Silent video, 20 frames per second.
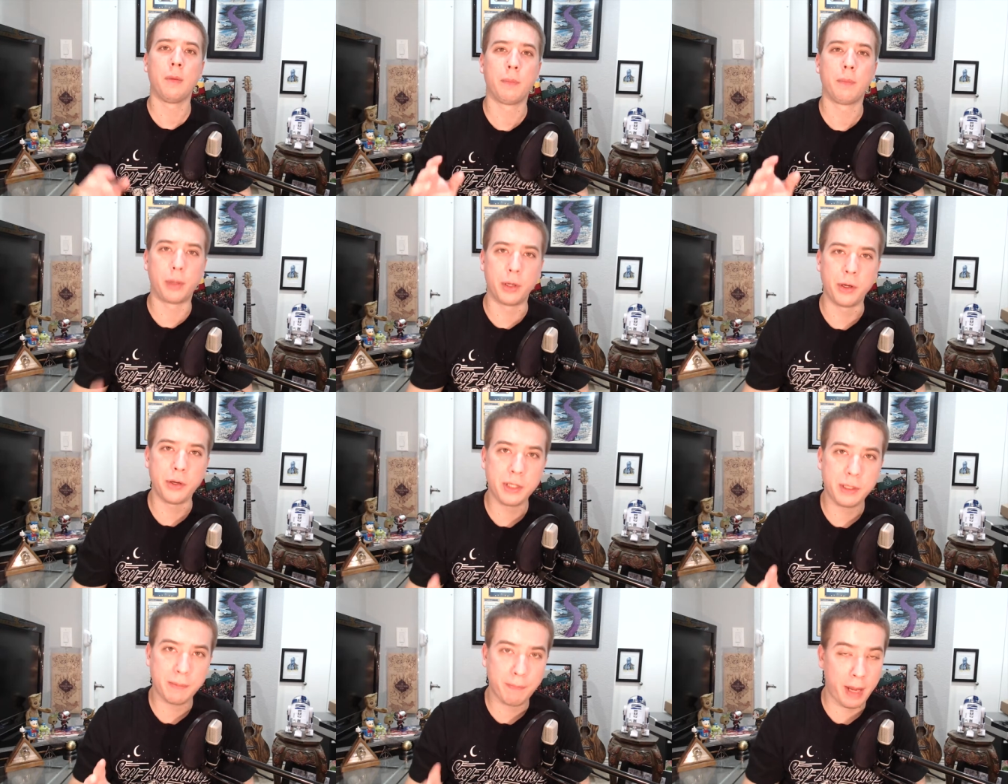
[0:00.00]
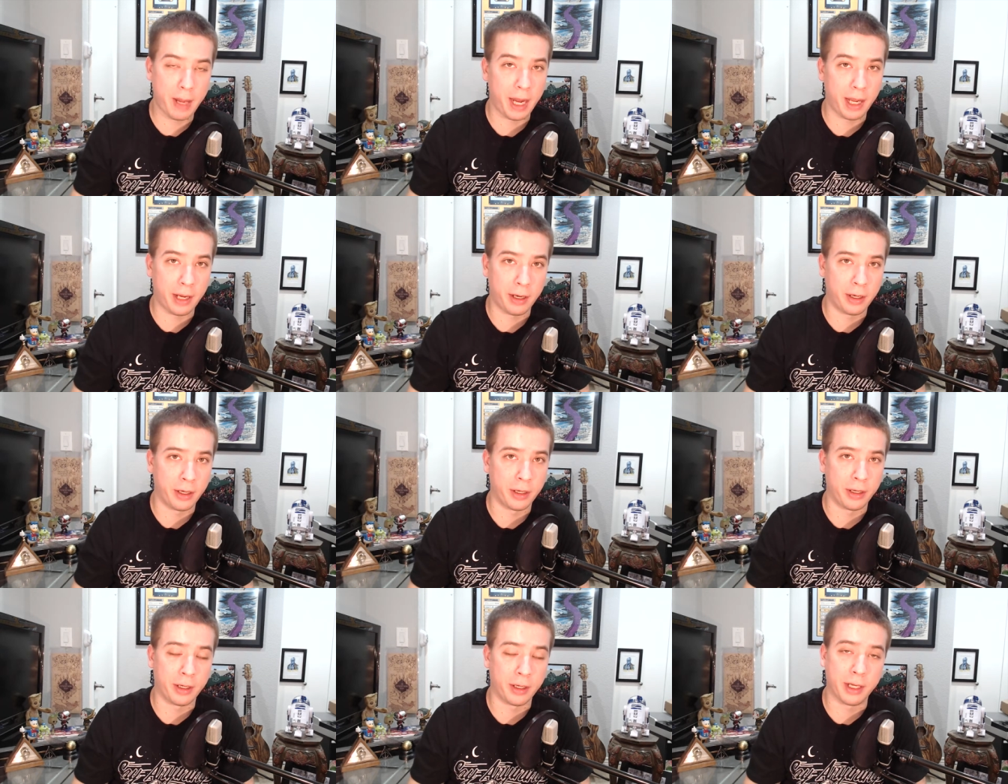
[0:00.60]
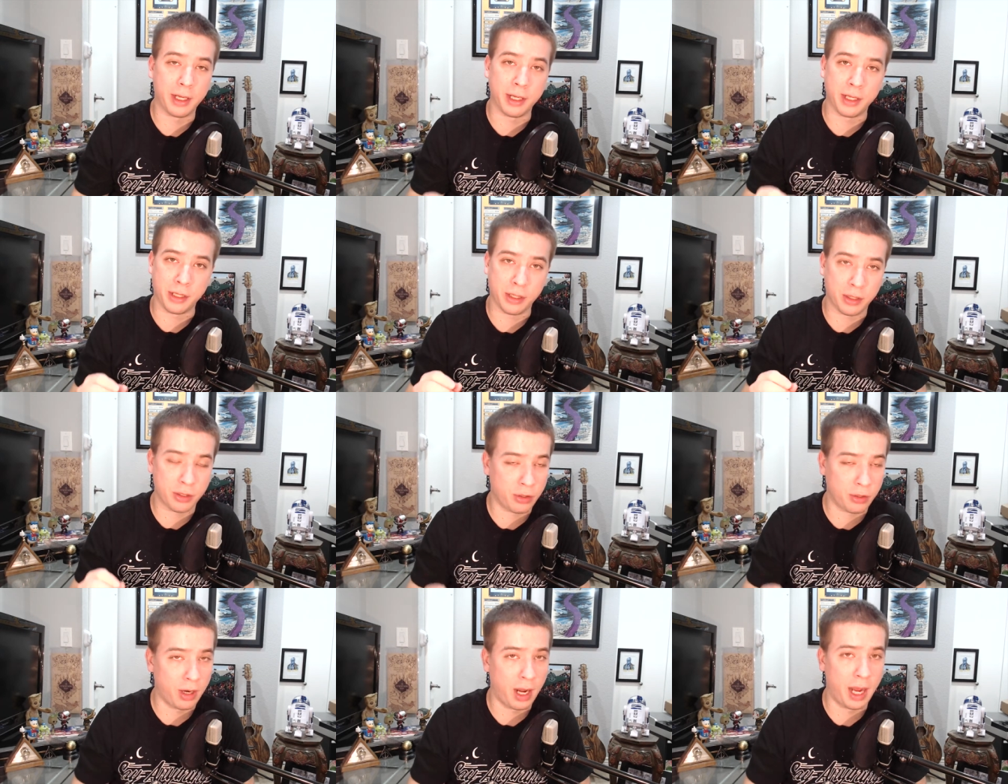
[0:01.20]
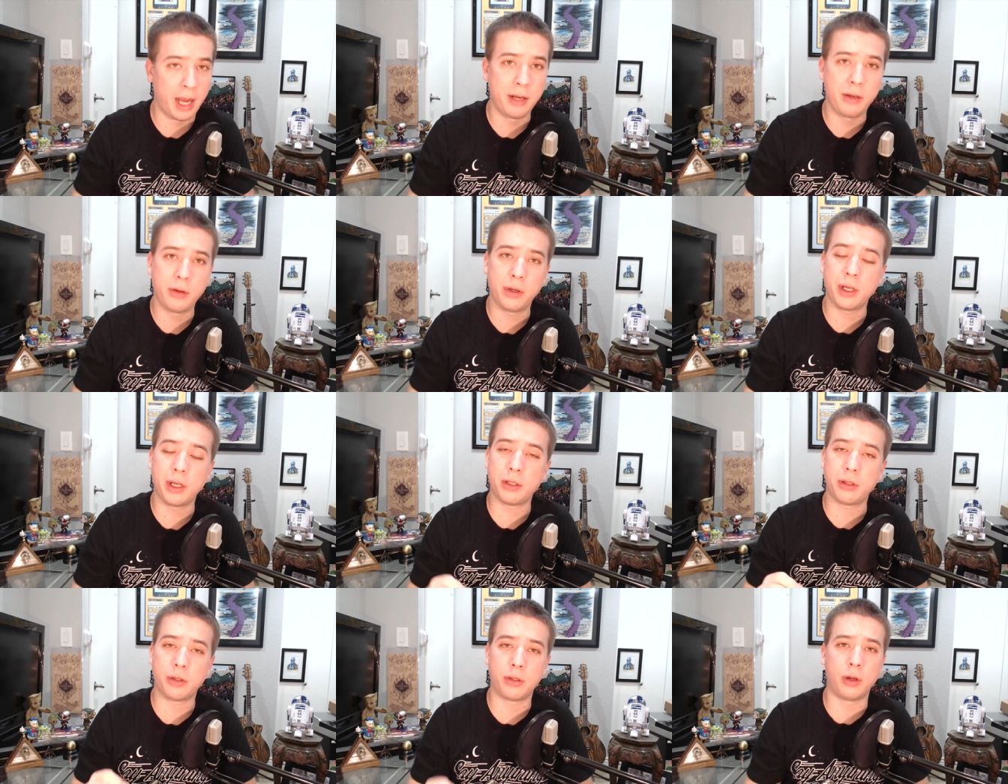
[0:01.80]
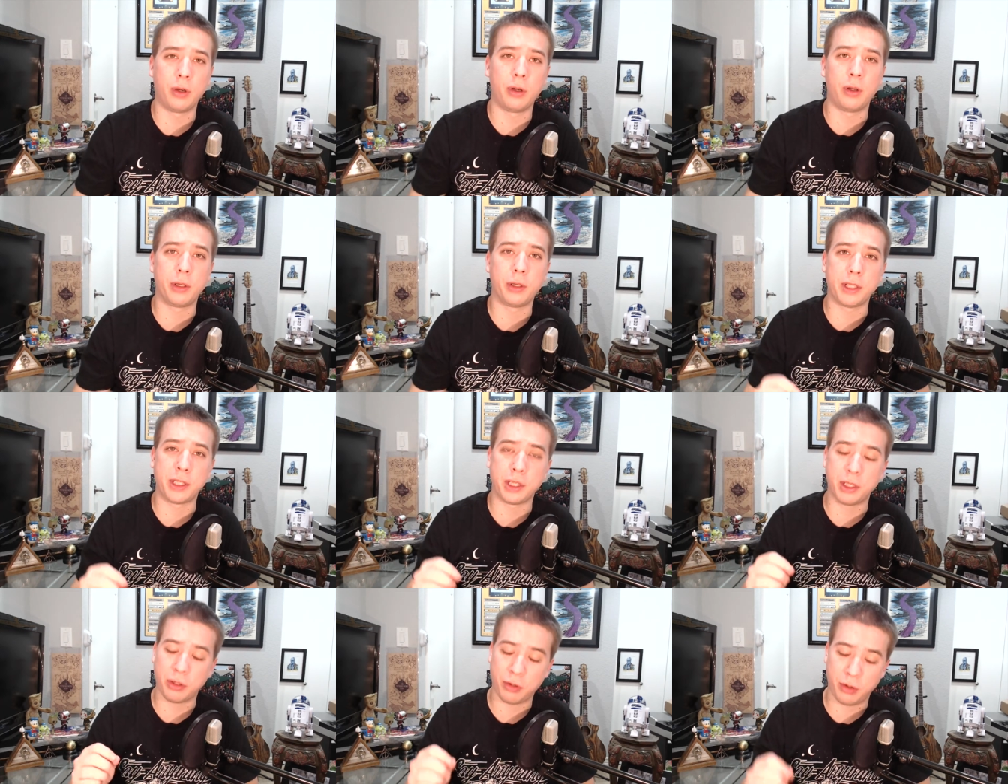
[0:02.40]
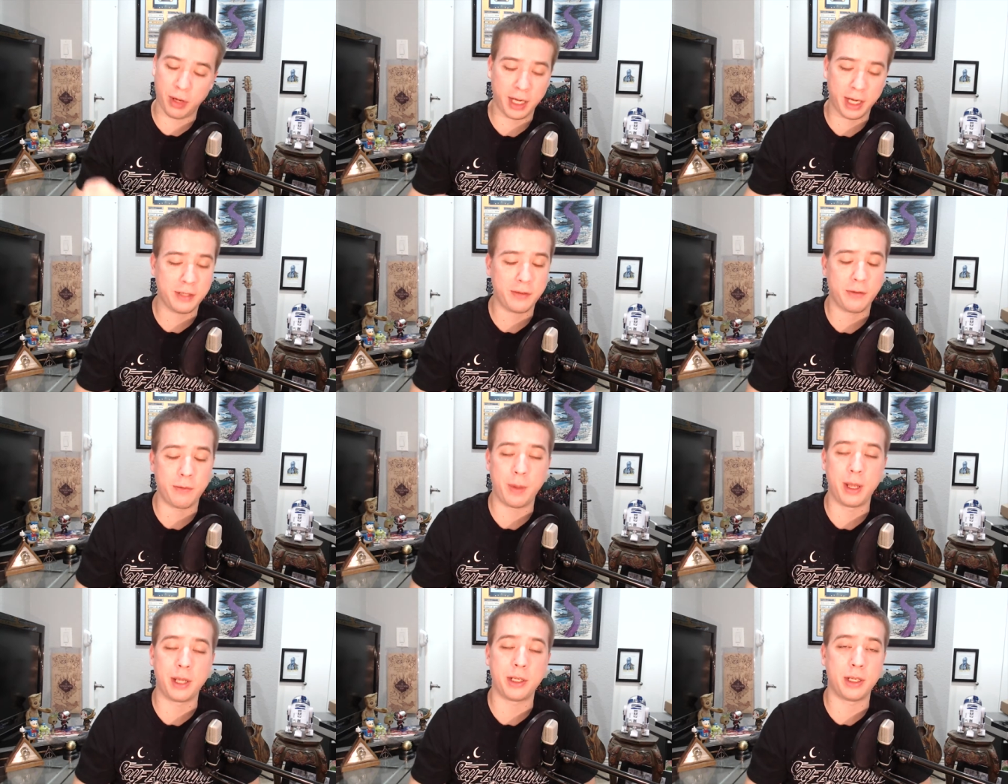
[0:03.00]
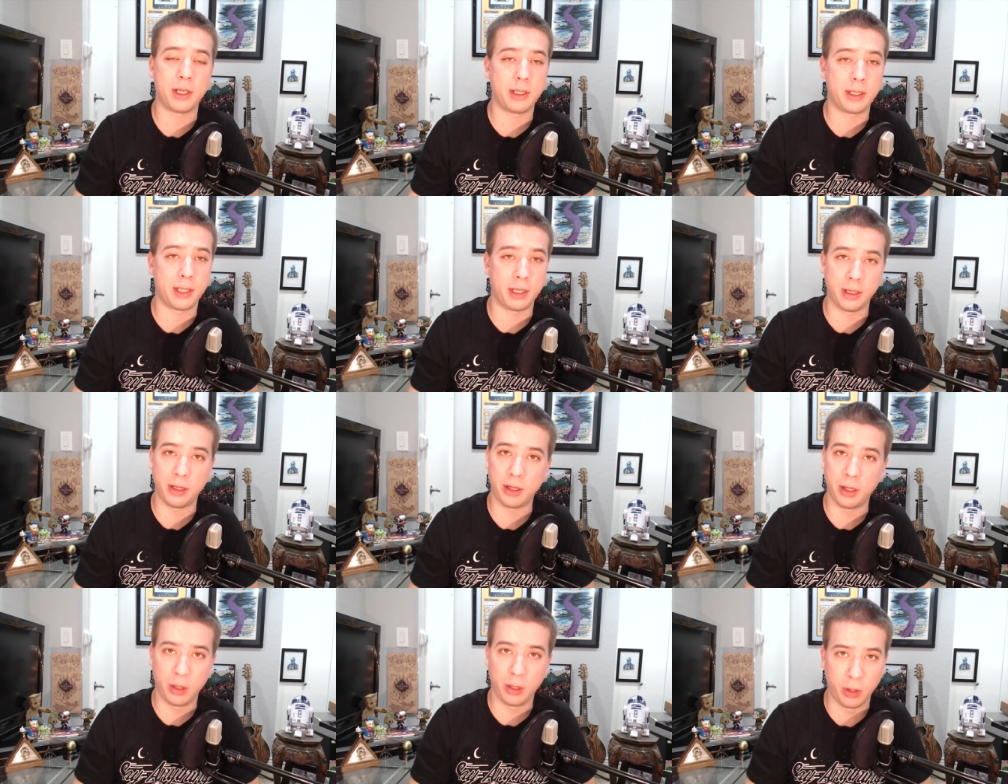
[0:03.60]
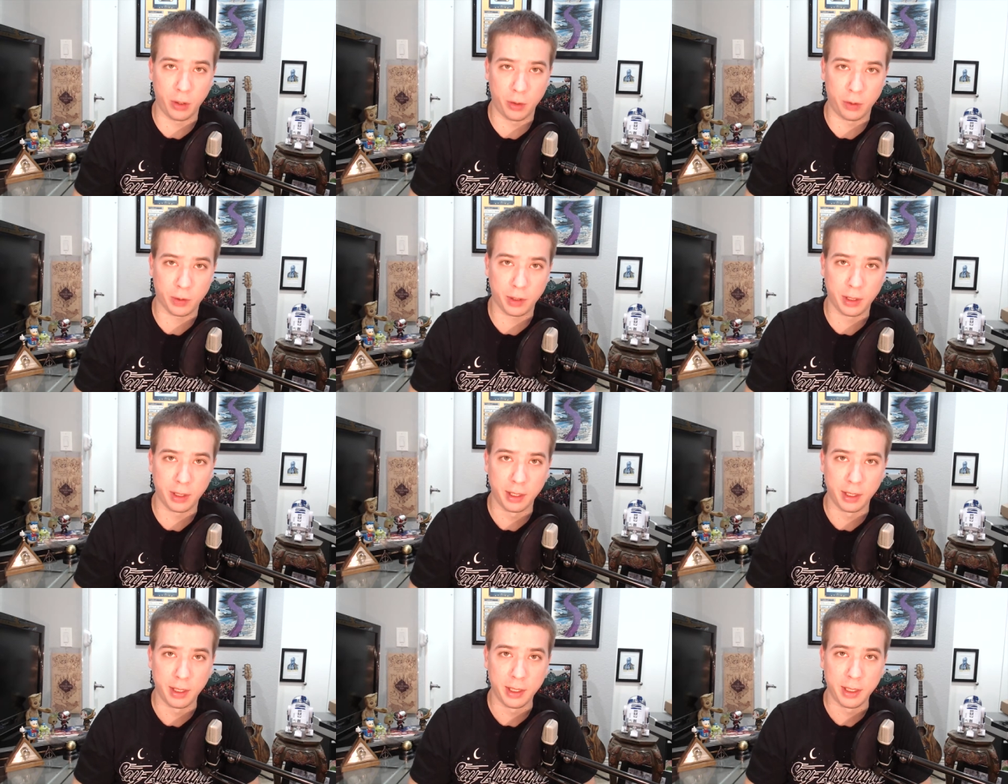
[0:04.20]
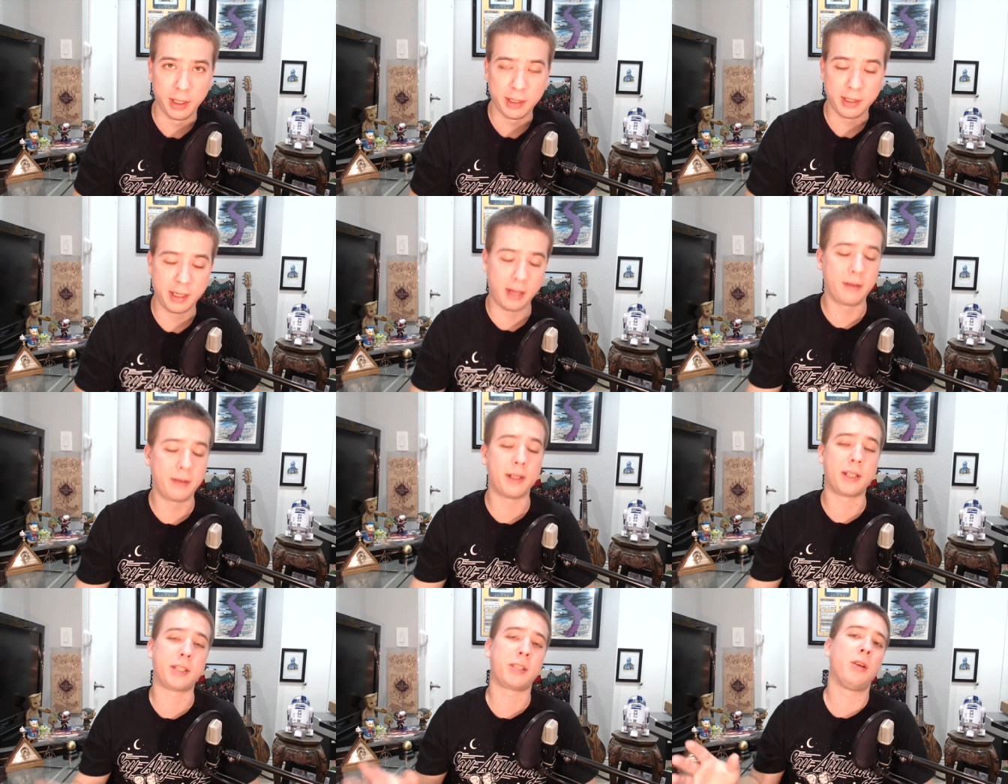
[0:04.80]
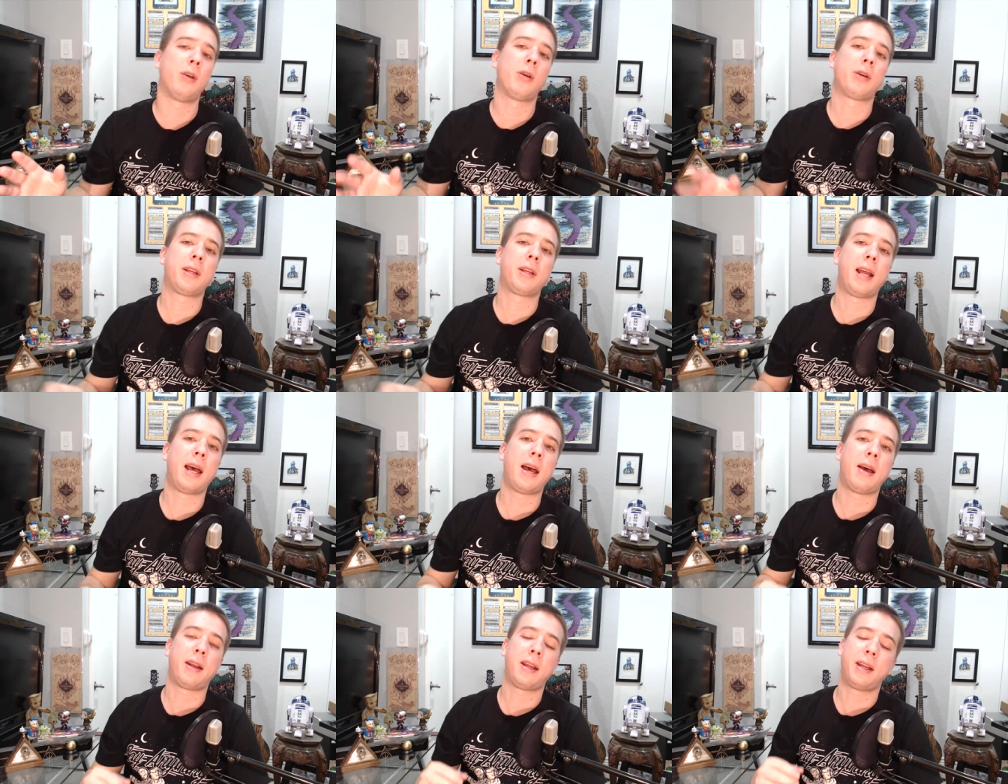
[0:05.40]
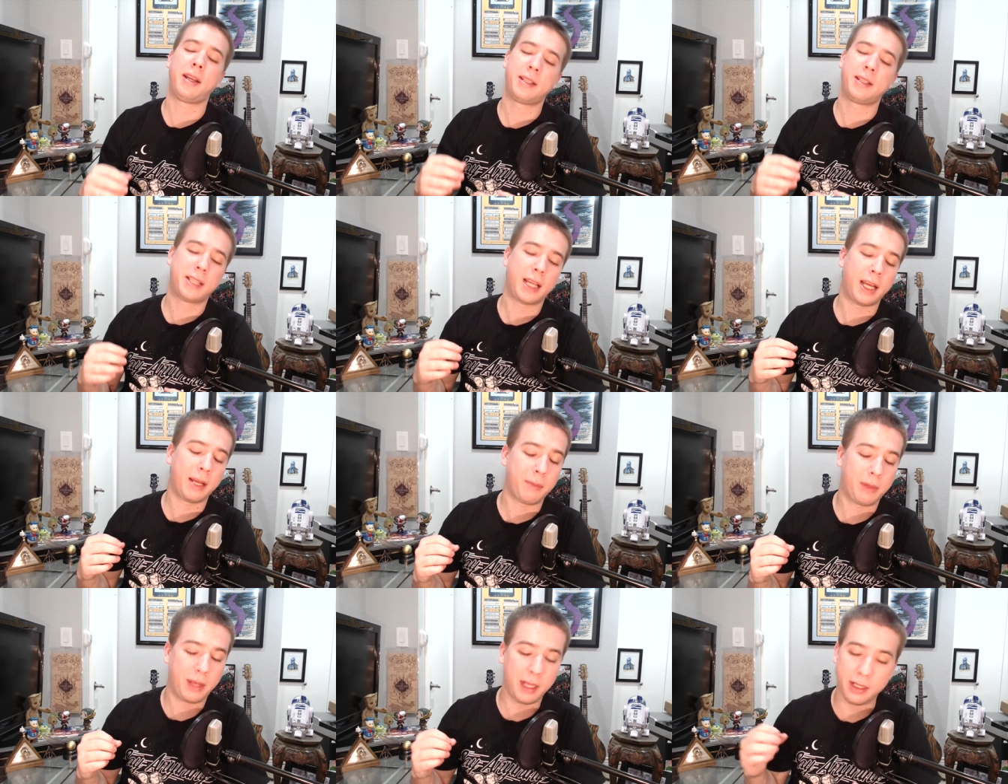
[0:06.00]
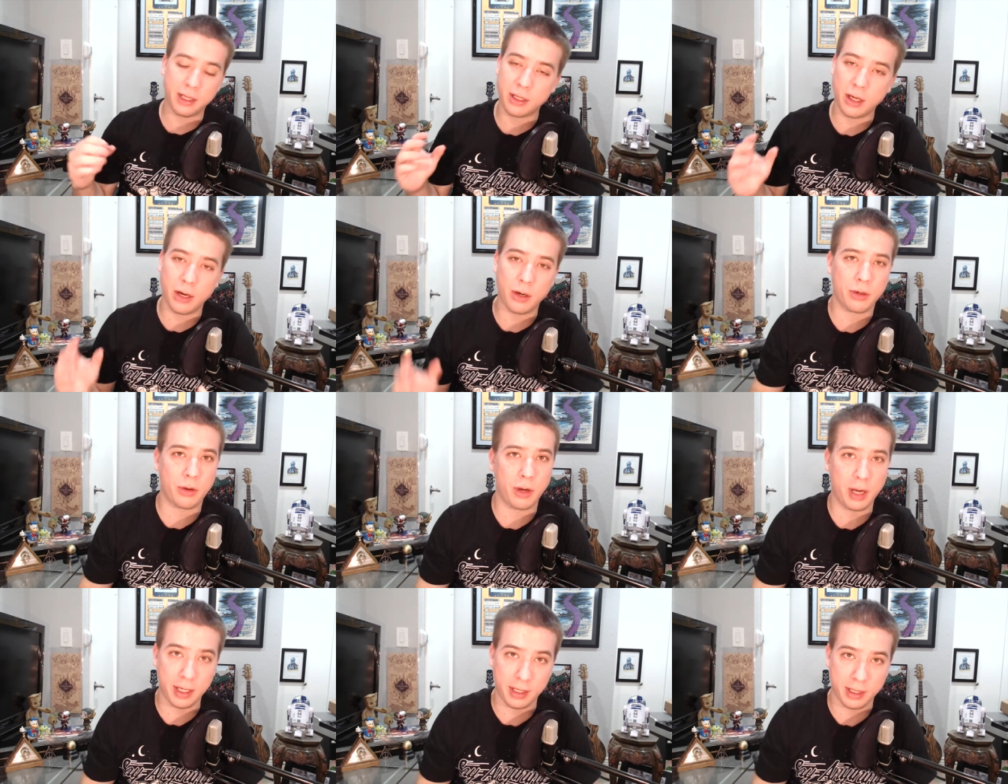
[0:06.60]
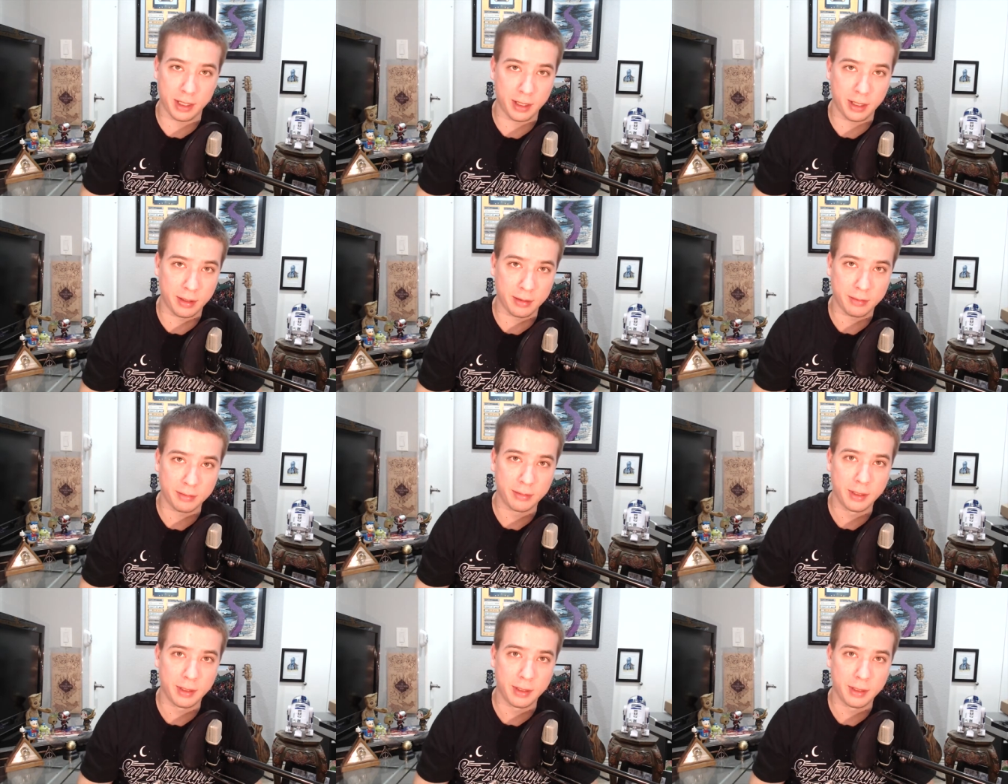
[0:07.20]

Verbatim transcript: Bruce Banner is trying to control his transformations into the Hulk, so just hulking out anytime things go crazy.